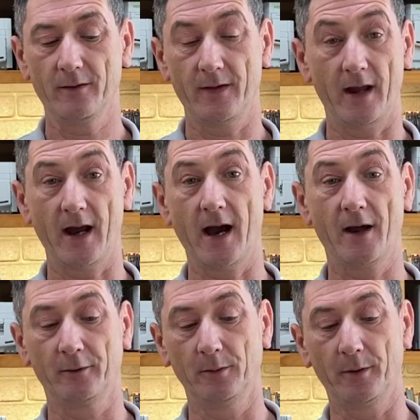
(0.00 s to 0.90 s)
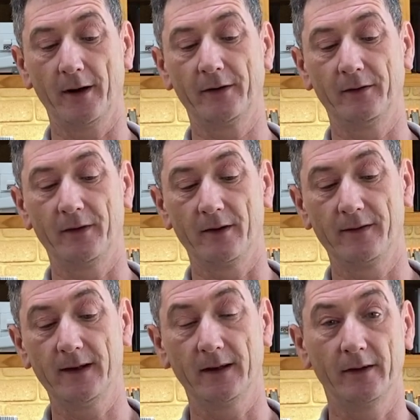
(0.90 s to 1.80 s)
that hard or abrasive to the
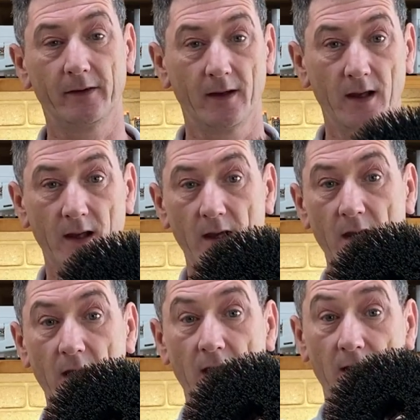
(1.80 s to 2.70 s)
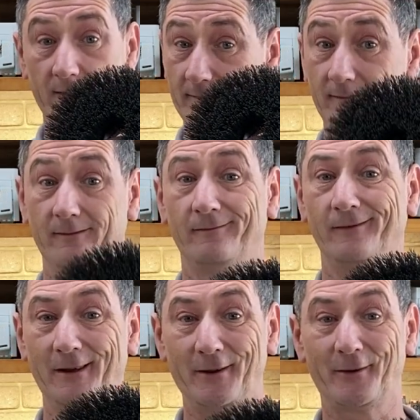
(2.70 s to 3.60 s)
fingers,
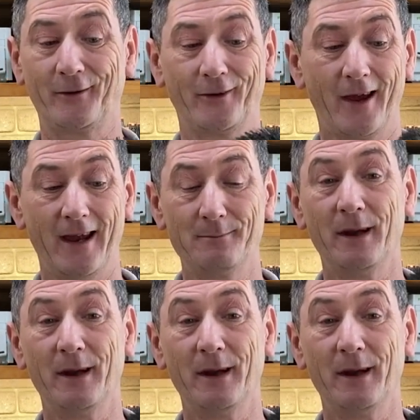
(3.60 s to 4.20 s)
it